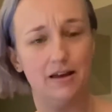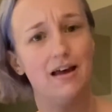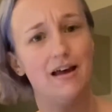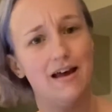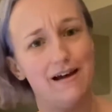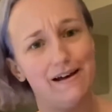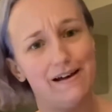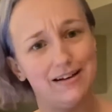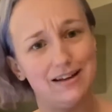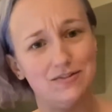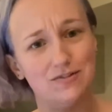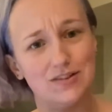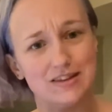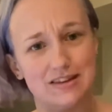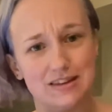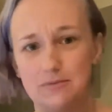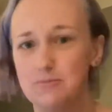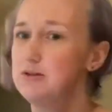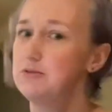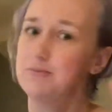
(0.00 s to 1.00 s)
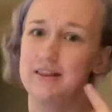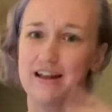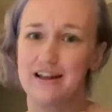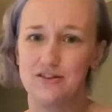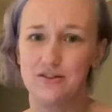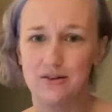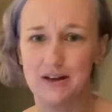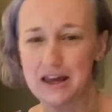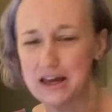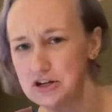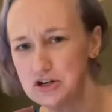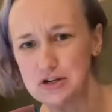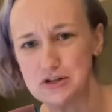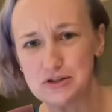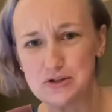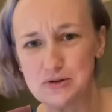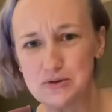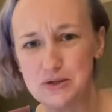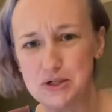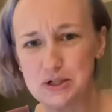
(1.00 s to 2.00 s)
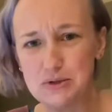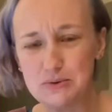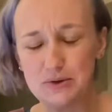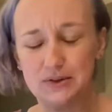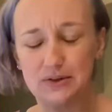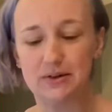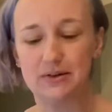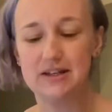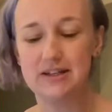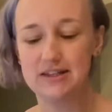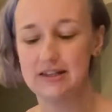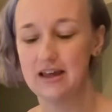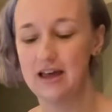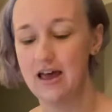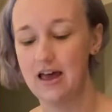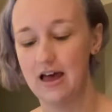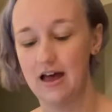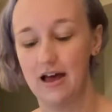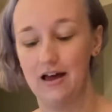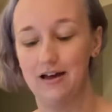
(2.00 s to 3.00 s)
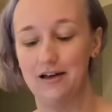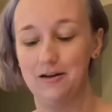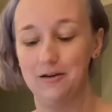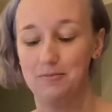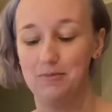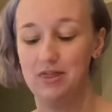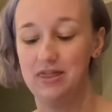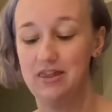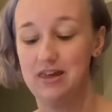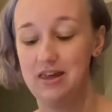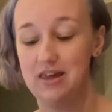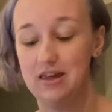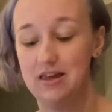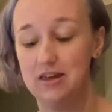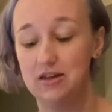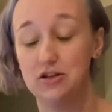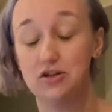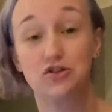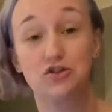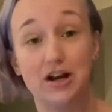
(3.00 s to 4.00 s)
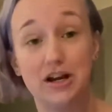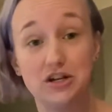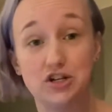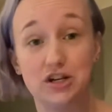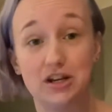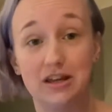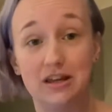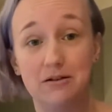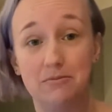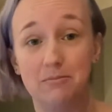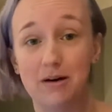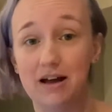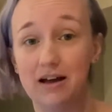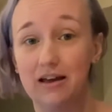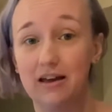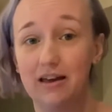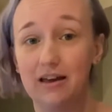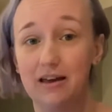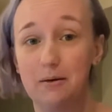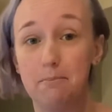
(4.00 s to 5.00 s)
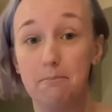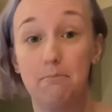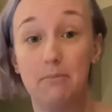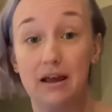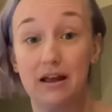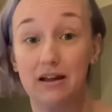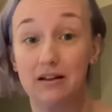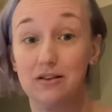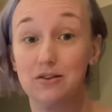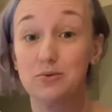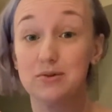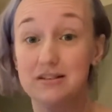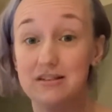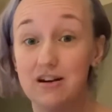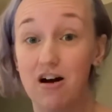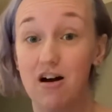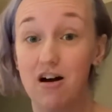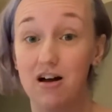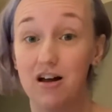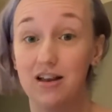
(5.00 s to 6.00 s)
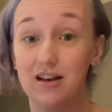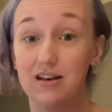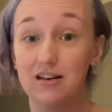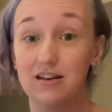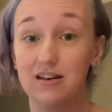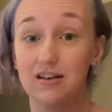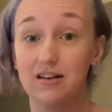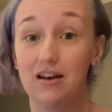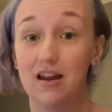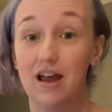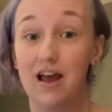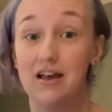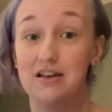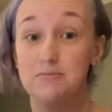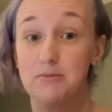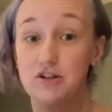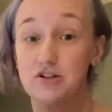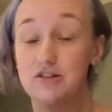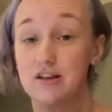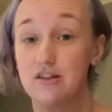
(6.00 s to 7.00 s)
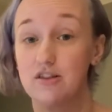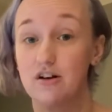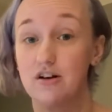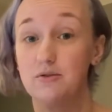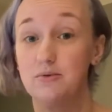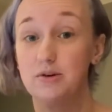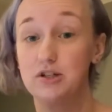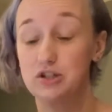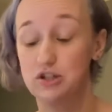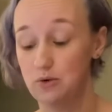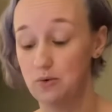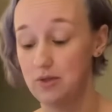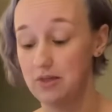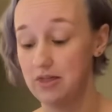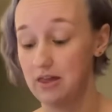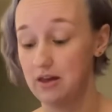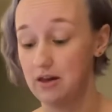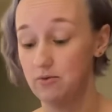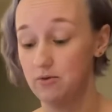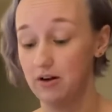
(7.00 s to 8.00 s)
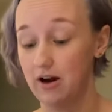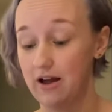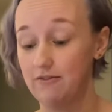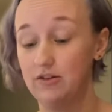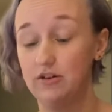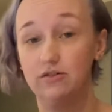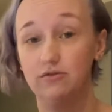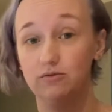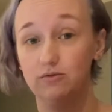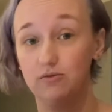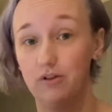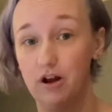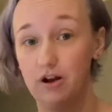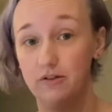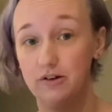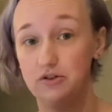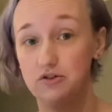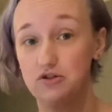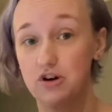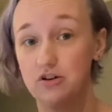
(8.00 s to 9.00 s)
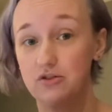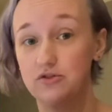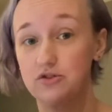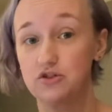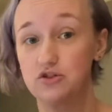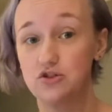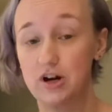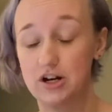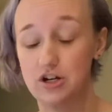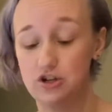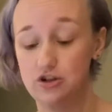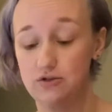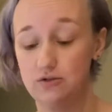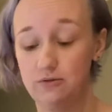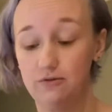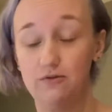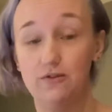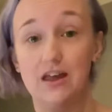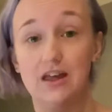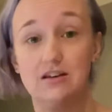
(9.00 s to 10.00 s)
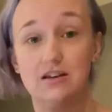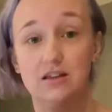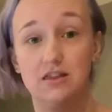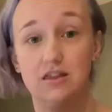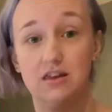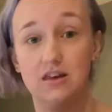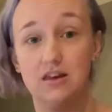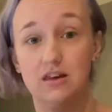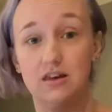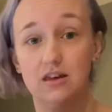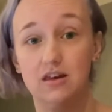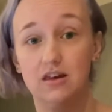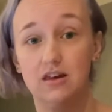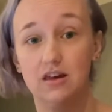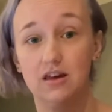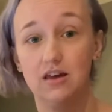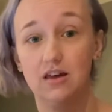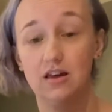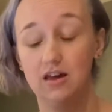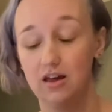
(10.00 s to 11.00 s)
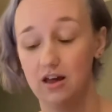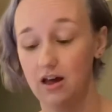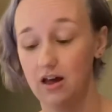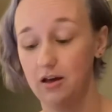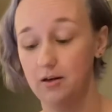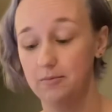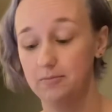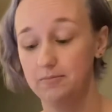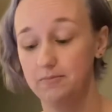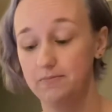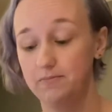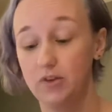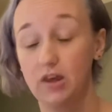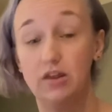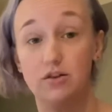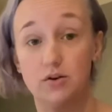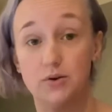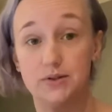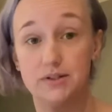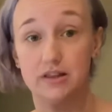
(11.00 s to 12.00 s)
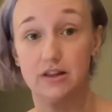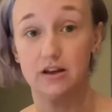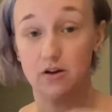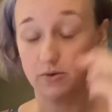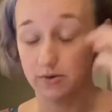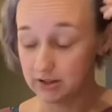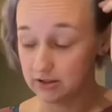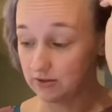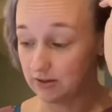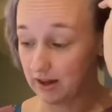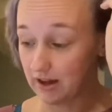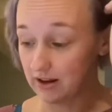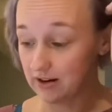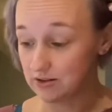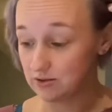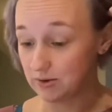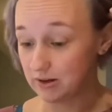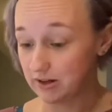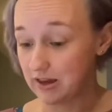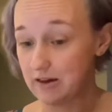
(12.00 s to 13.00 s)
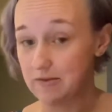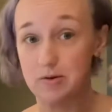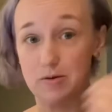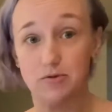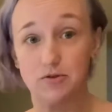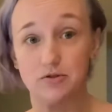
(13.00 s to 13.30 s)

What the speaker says: uneven seams, but that's okay. She's 2, she won't notice. The stretch in my bands was not as much as I thought it was, so they were having a real struggle to stretch to fit the holes that they go in. So that is what gave me most of